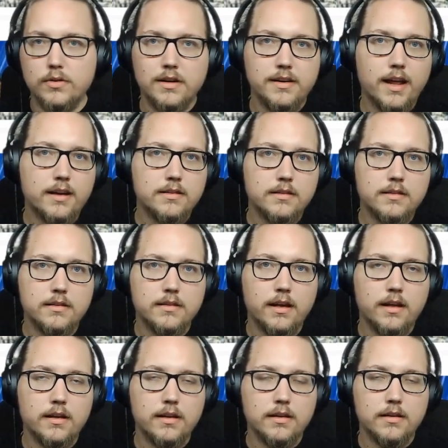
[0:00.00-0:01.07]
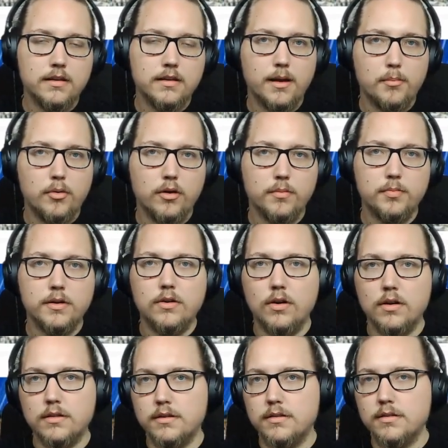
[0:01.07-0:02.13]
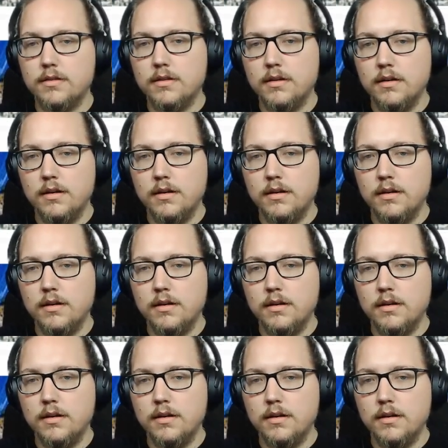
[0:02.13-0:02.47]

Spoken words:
next snap point because it's